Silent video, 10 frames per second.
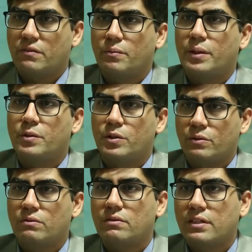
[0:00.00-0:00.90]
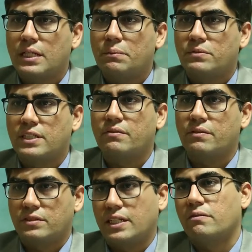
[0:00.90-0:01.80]
will be able to keep,
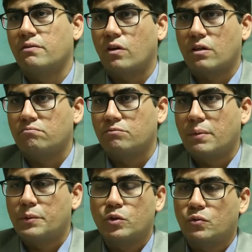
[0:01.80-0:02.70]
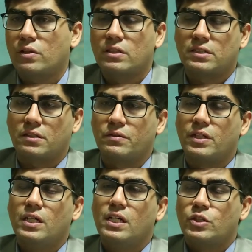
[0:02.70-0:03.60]
save or maybe use for other stuff.
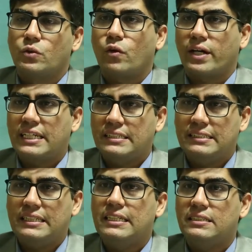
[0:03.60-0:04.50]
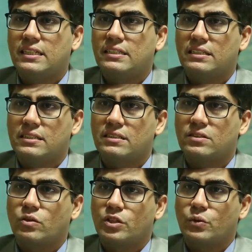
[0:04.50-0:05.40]
So what I see is that this is
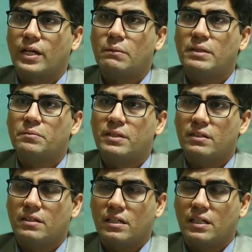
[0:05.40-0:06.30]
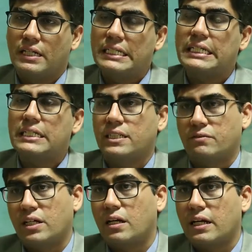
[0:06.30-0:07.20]
going to help them in increasing. They are